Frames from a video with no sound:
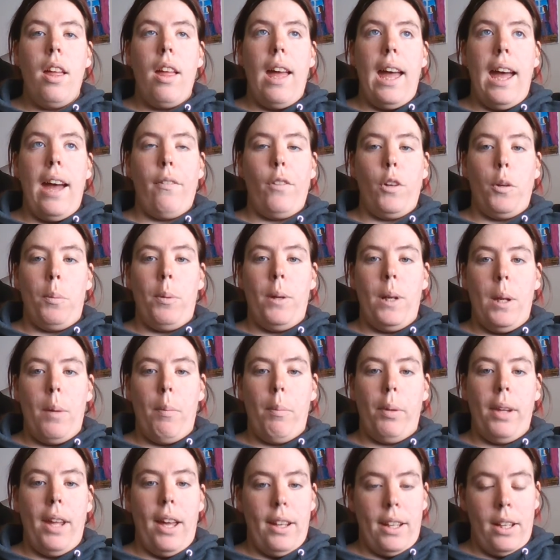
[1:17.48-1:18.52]
after putting
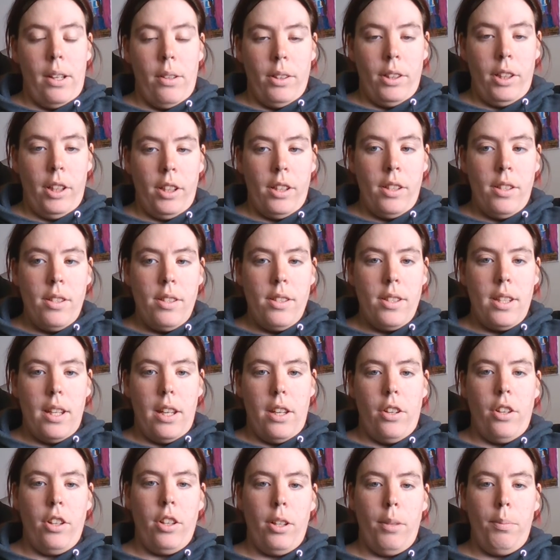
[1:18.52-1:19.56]
blackout curtains
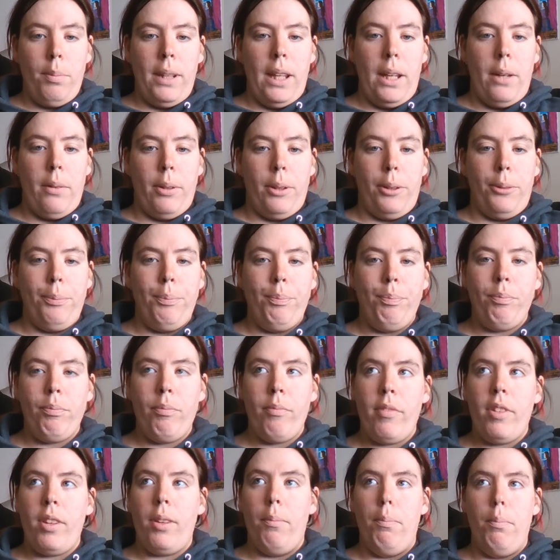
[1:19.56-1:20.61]
in her playroom,
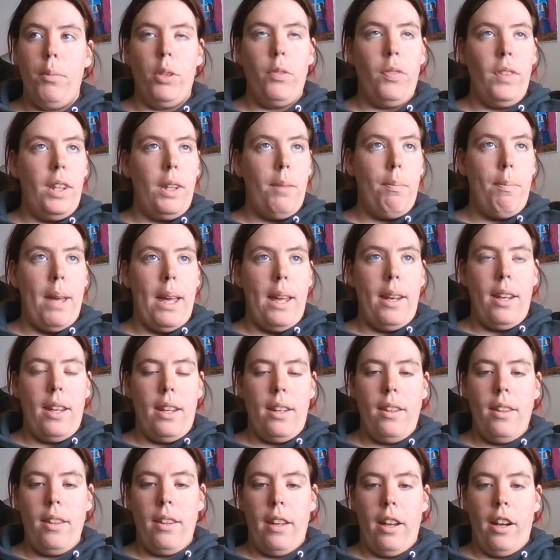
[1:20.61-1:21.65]
moving the bed
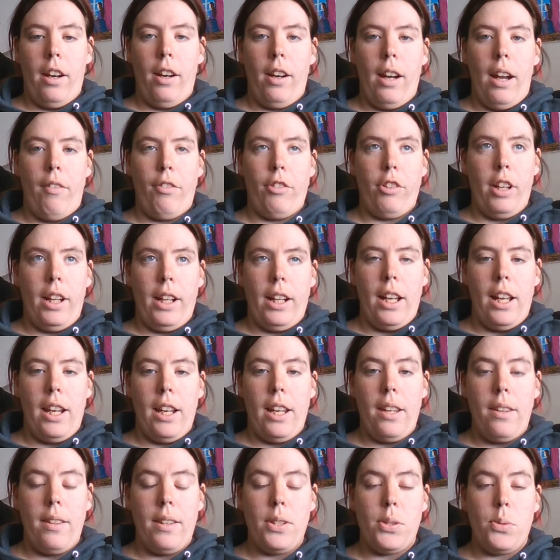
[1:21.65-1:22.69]
in there after I cut
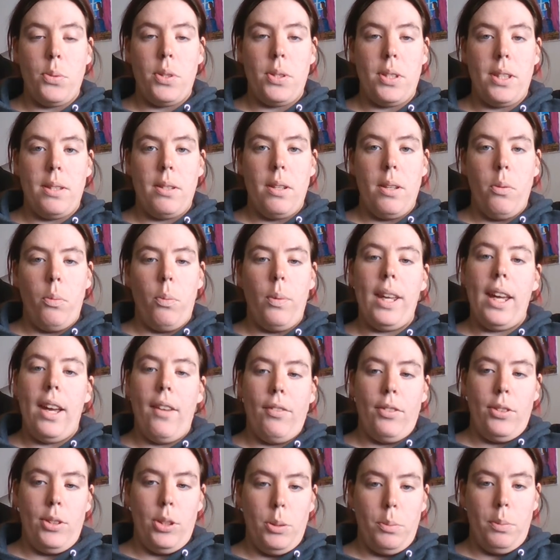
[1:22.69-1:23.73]
it, we
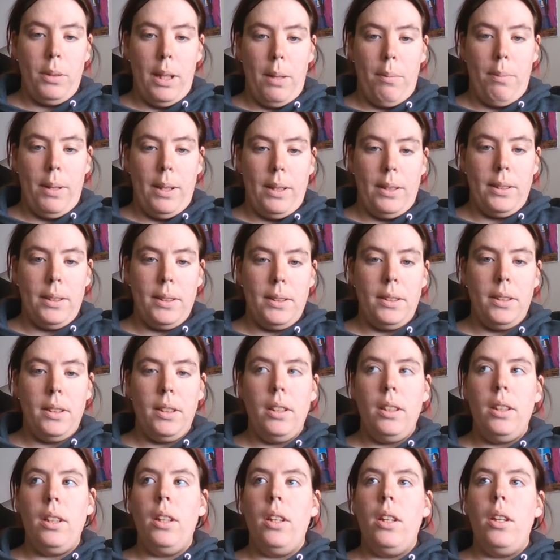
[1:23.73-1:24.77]
have 2 playpens.
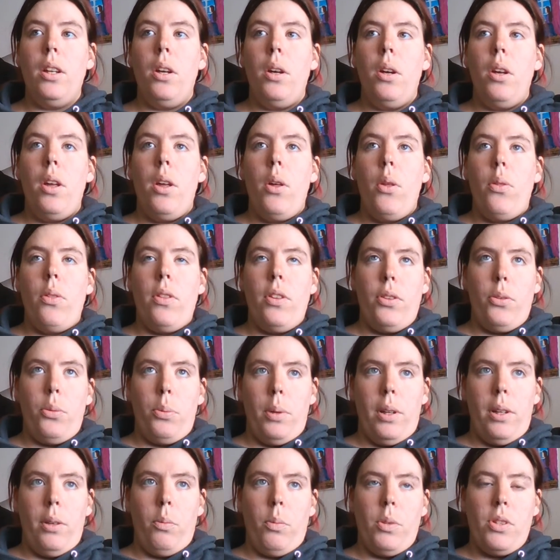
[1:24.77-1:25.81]
This
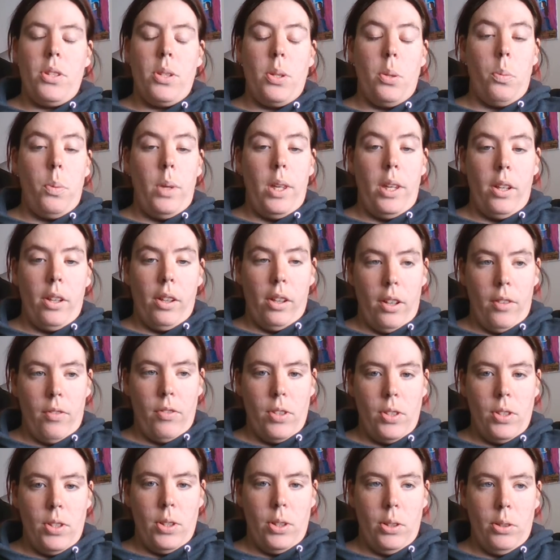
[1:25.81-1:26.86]
one was the weaker of
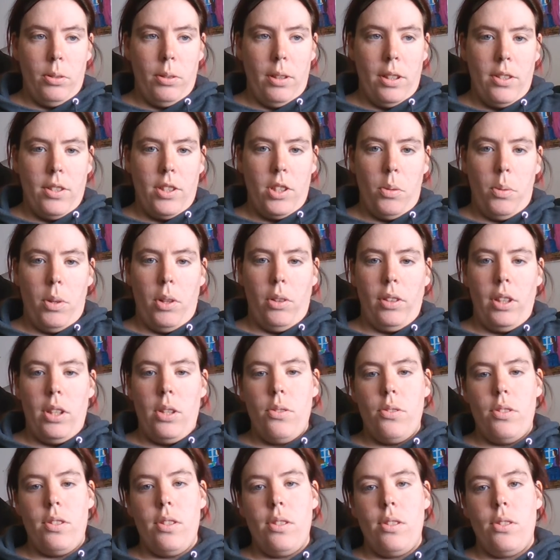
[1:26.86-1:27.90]
the 2, and so we only
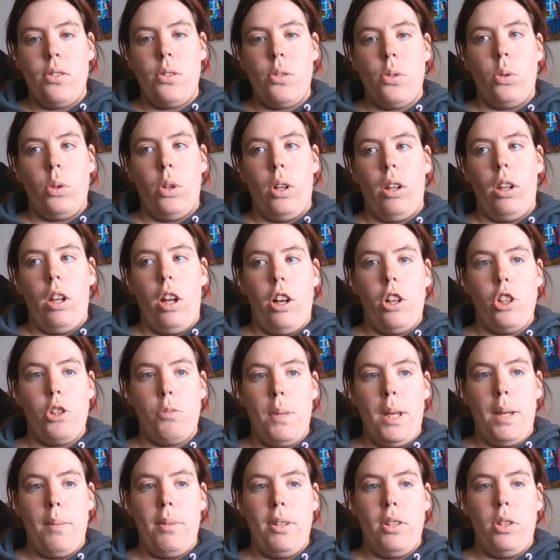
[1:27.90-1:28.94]
used it to store large
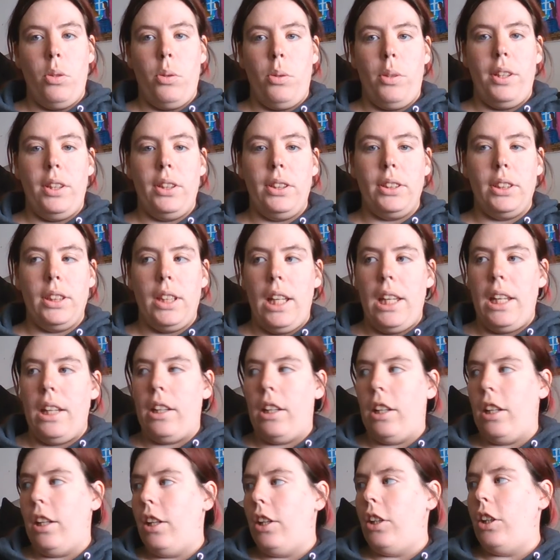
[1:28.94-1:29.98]
baby toys like
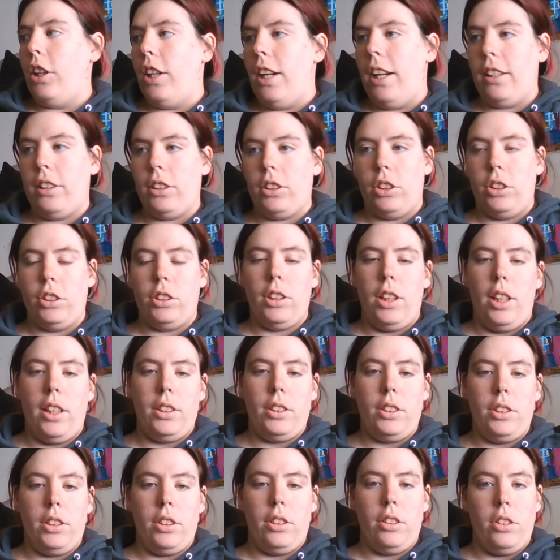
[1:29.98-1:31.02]
her extra
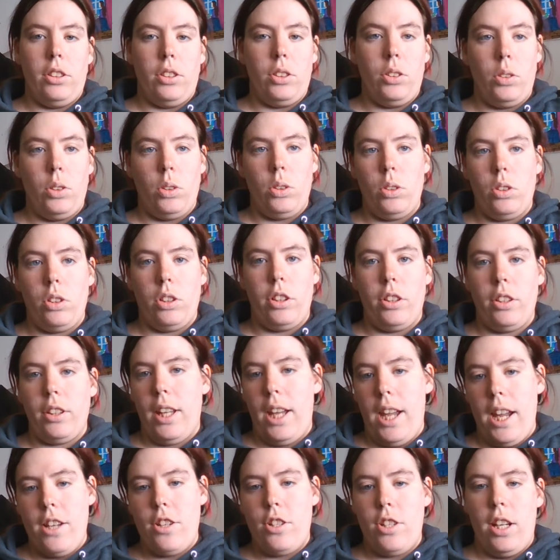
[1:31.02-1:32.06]
saucer, the stroller, the
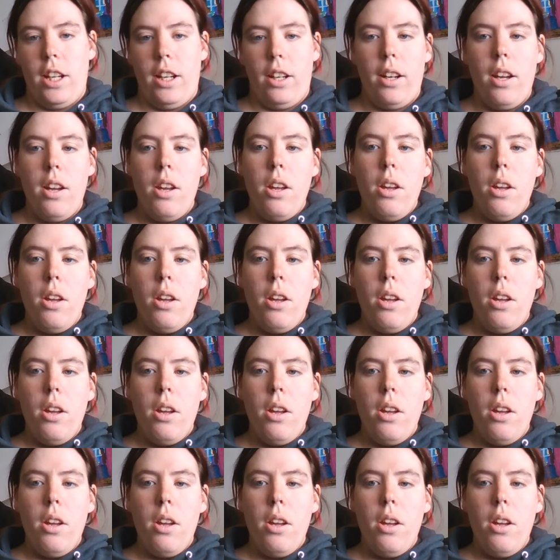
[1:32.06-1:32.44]
high chair,